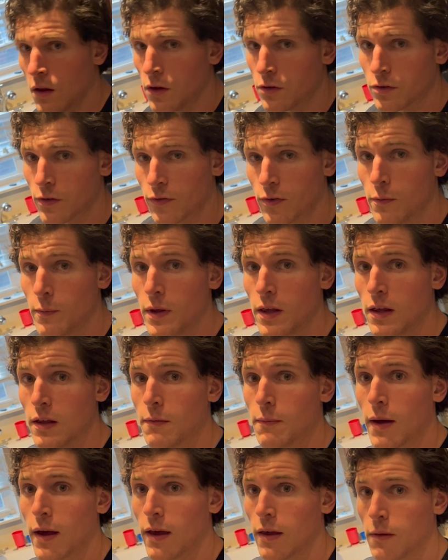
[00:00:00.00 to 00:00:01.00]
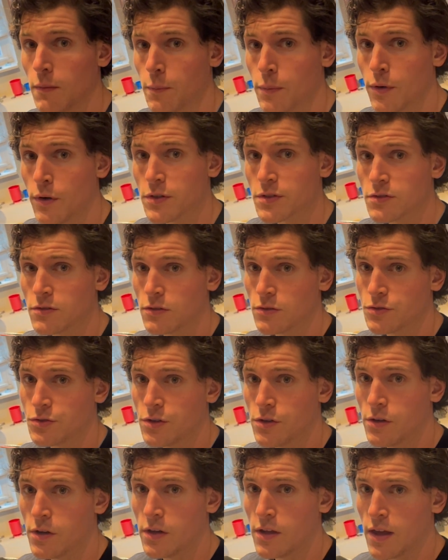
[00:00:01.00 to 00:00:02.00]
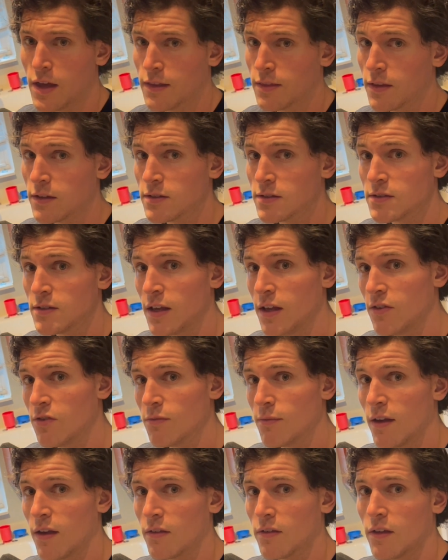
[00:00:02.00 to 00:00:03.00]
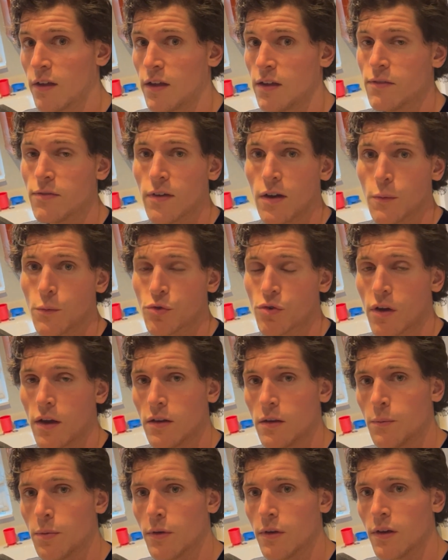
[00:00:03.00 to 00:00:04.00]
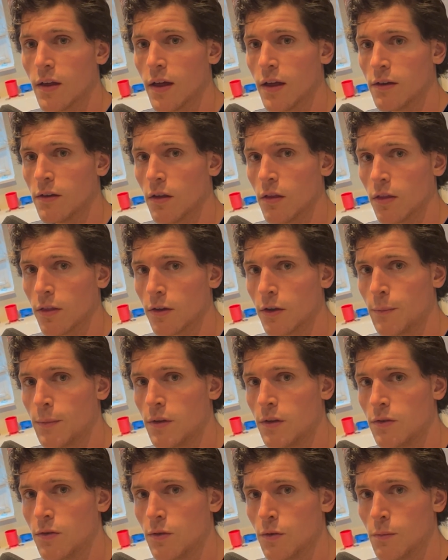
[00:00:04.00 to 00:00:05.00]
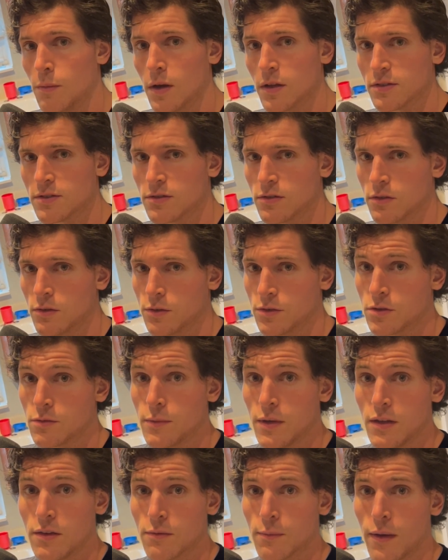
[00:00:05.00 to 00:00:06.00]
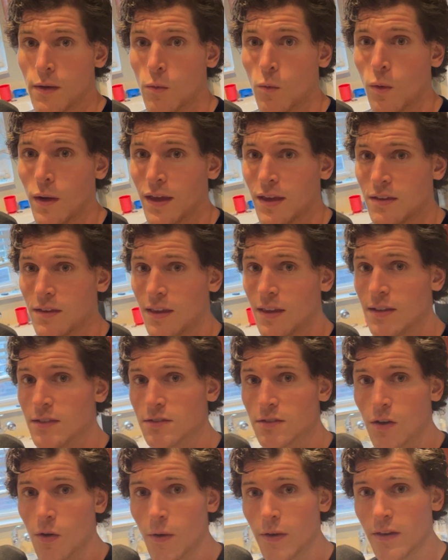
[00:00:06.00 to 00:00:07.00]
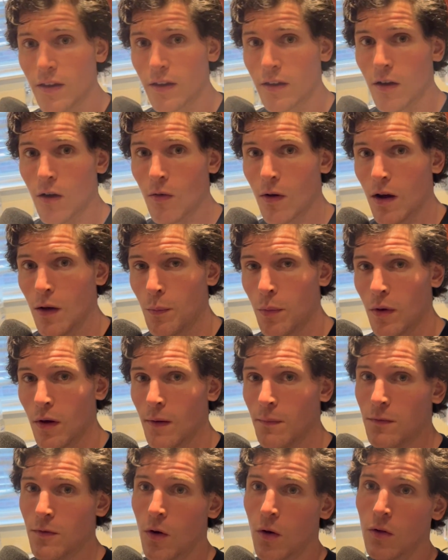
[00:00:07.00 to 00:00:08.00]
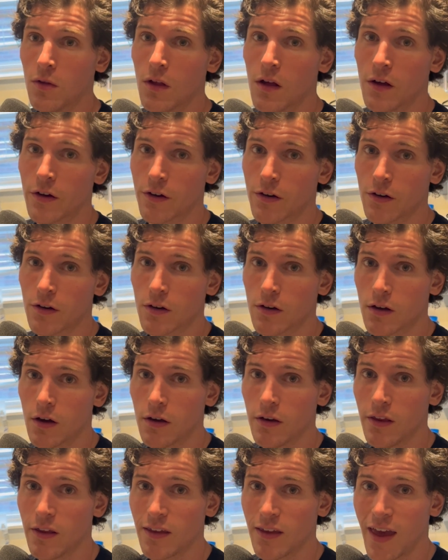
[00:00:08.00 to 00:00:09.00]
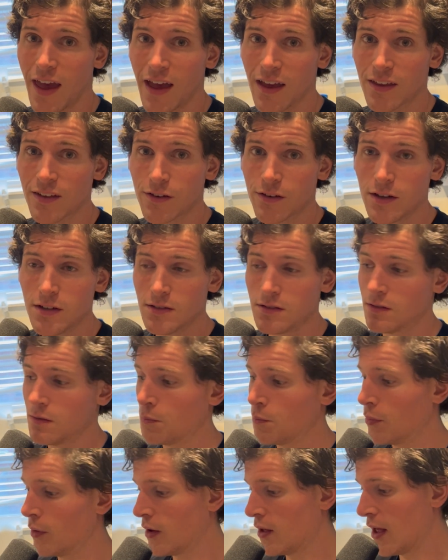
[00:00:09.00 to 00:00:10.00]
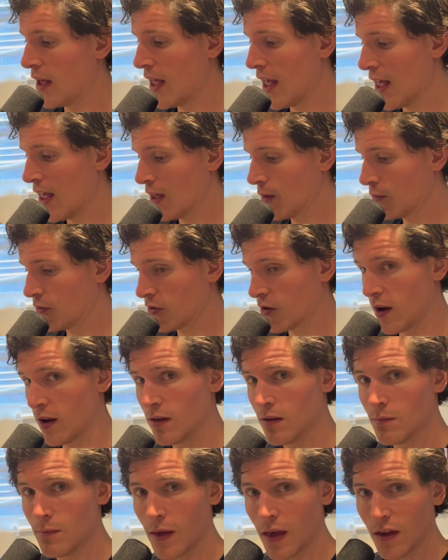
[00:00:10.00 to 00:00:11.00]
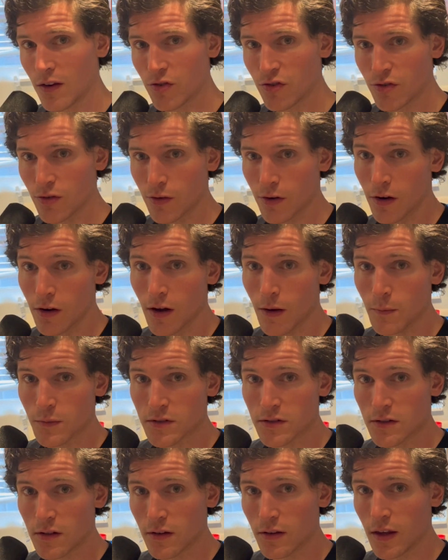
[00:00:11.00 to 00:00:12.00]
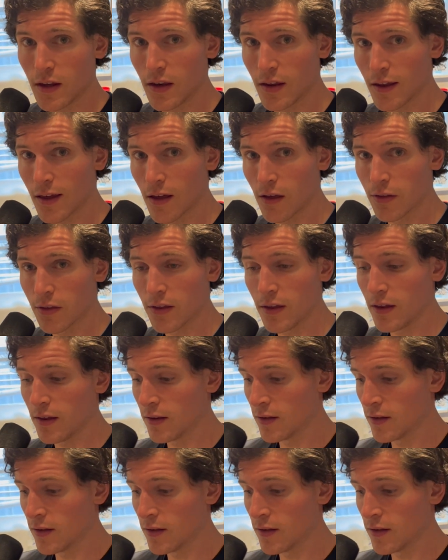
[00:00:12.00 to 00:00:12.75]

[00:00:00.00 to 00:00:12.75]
So for me in my personal journey at this stage in my life, I'm trying to put on a little bit new muscle, which means my weight is going to go up. I'm no longer cutting calories, but I am trying to make sure I'm still eating healthy.